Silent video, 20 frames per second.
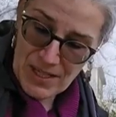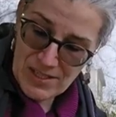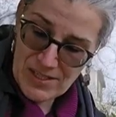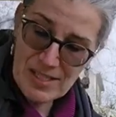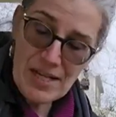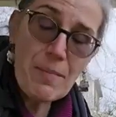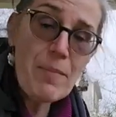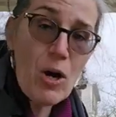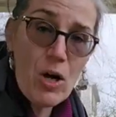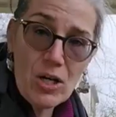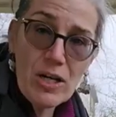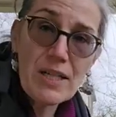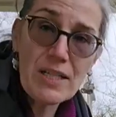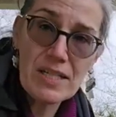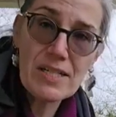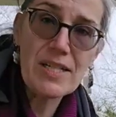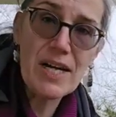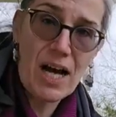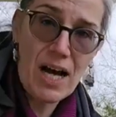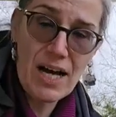Some are going
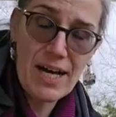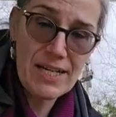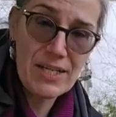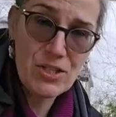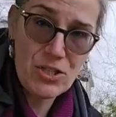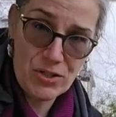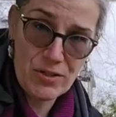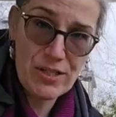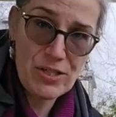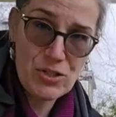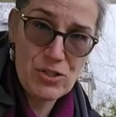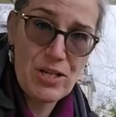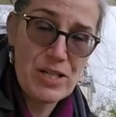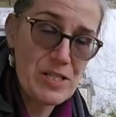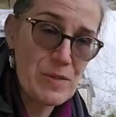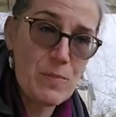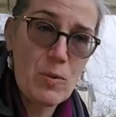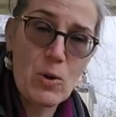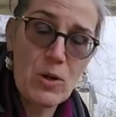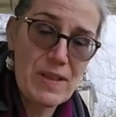to die during
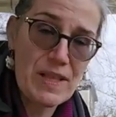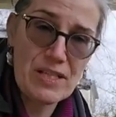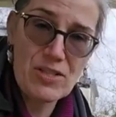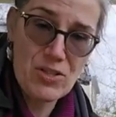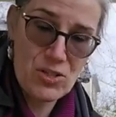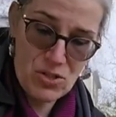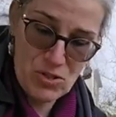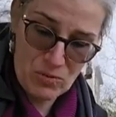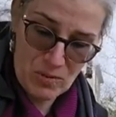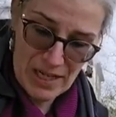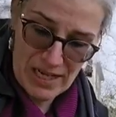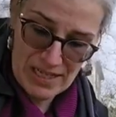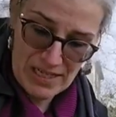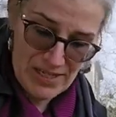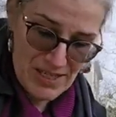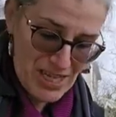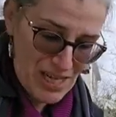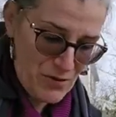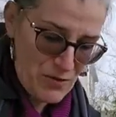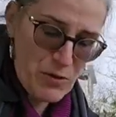transport. That's just the way it
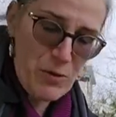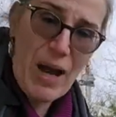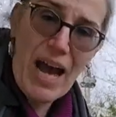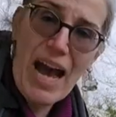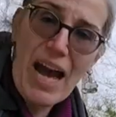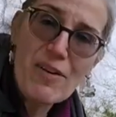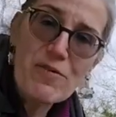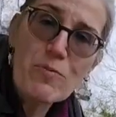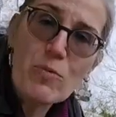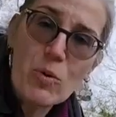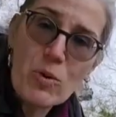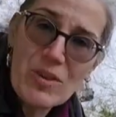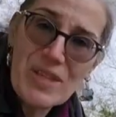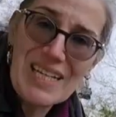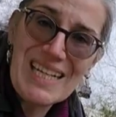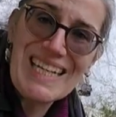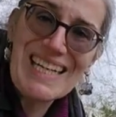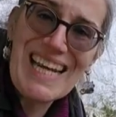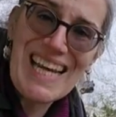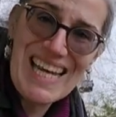is. If you have more
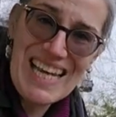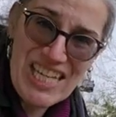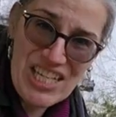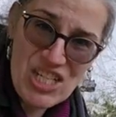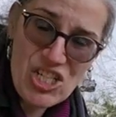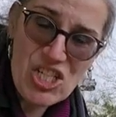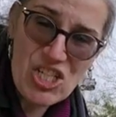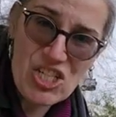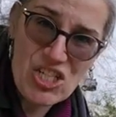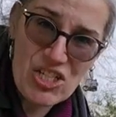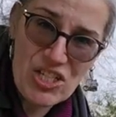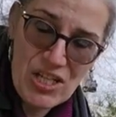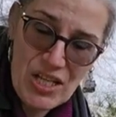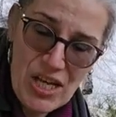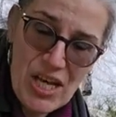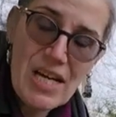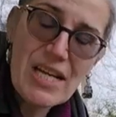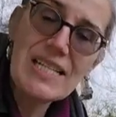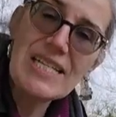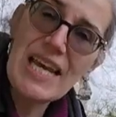than an inch,
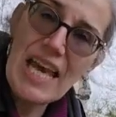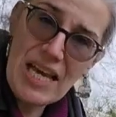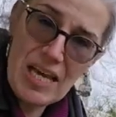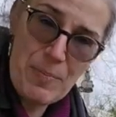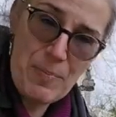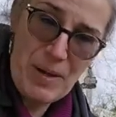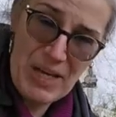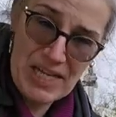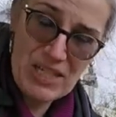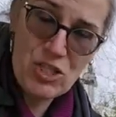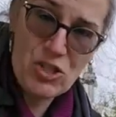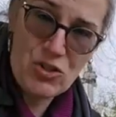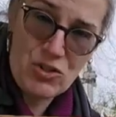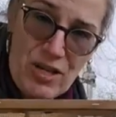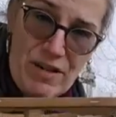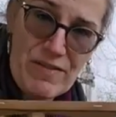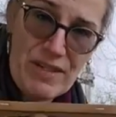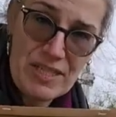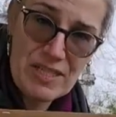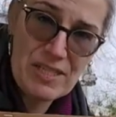take a picture
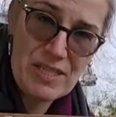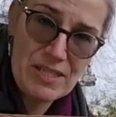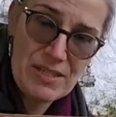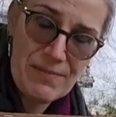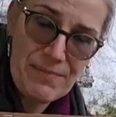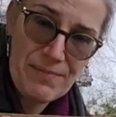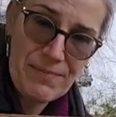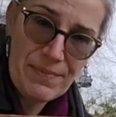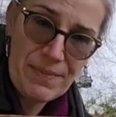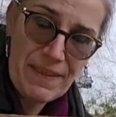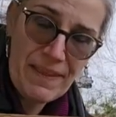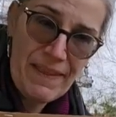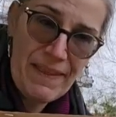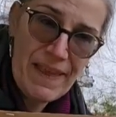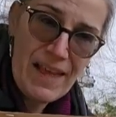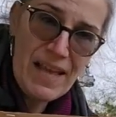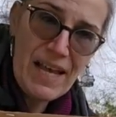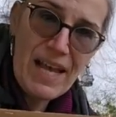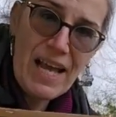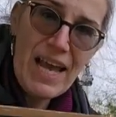of it,
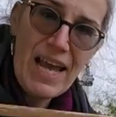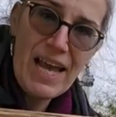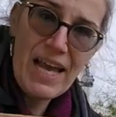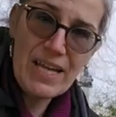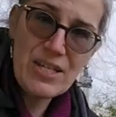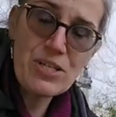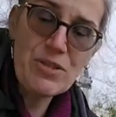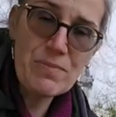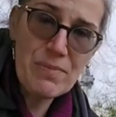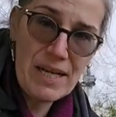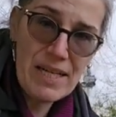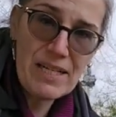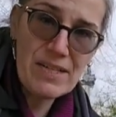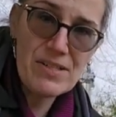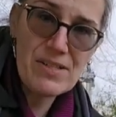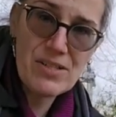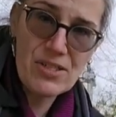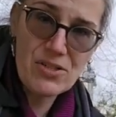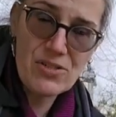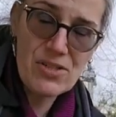and you might
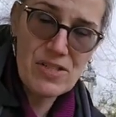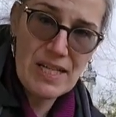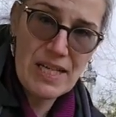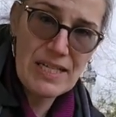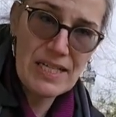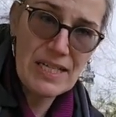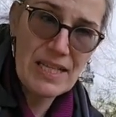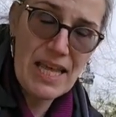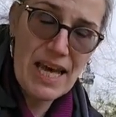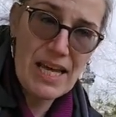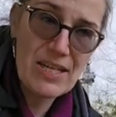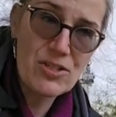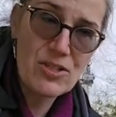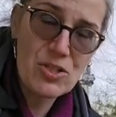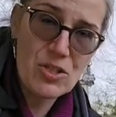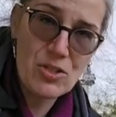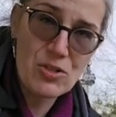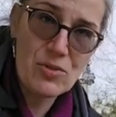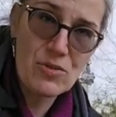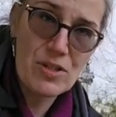consider sending that
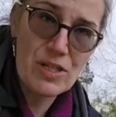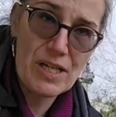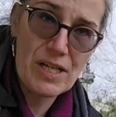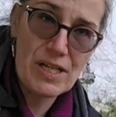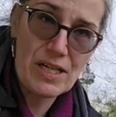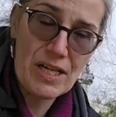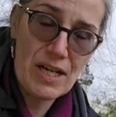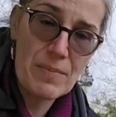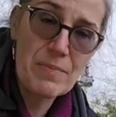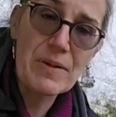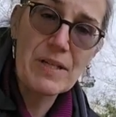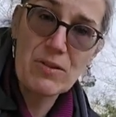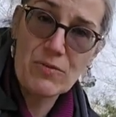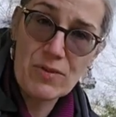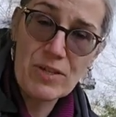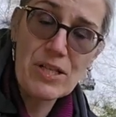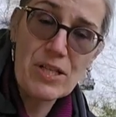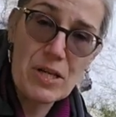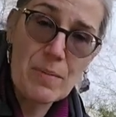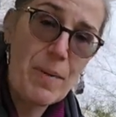to the company.
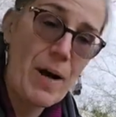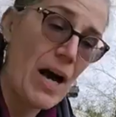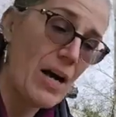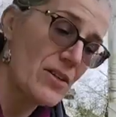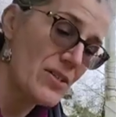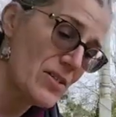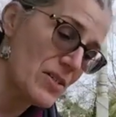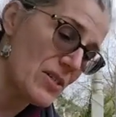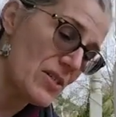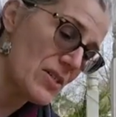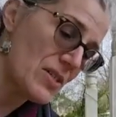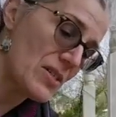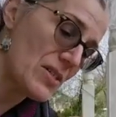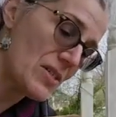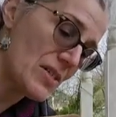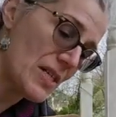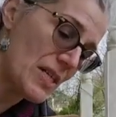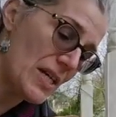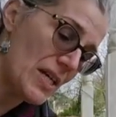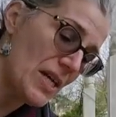Read their policies to
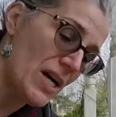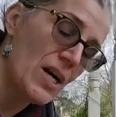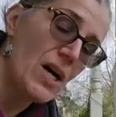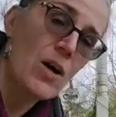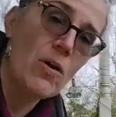see